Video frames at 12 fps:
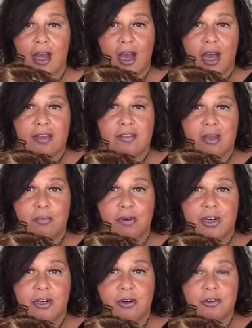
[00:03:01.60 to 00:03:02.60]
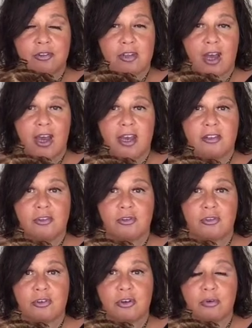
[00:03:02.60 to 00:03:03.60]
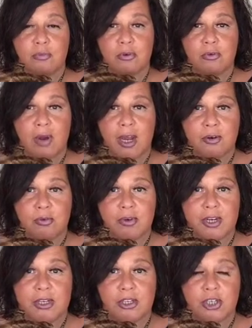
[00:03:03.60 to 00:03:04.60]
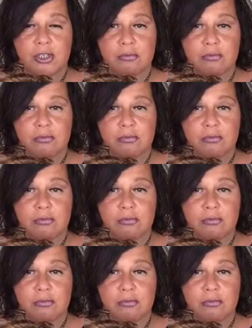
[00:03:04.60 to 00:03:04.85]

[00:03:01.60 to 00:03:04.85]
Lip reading: I separated her sides using her parietal ridge.